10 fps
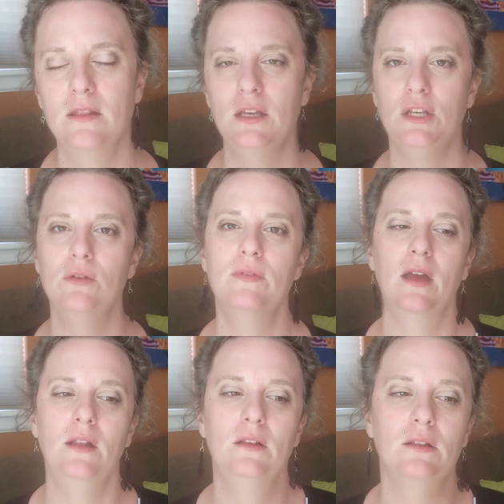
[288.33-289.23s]
that you
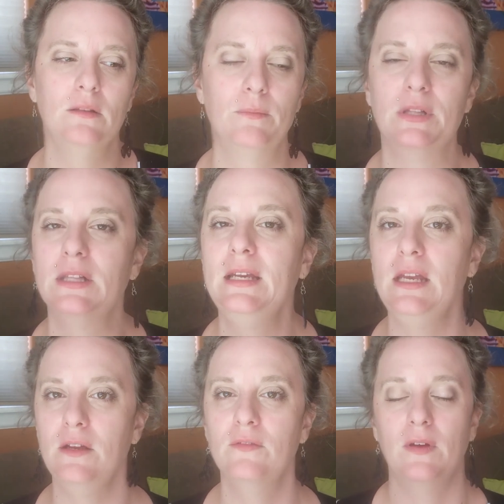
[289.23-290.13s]
then
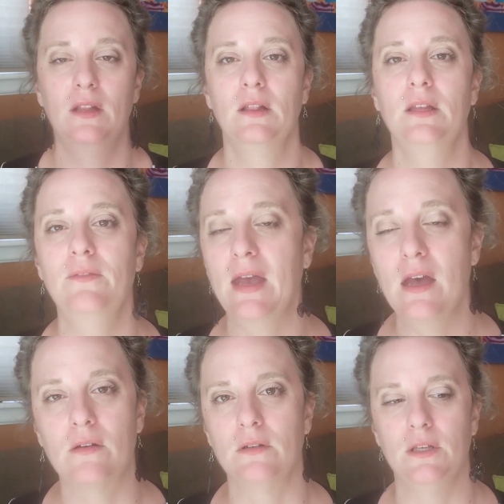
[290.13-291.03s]
believe and live
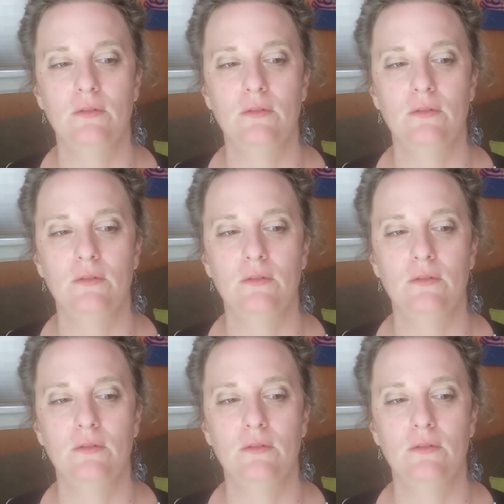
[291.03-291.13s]
out.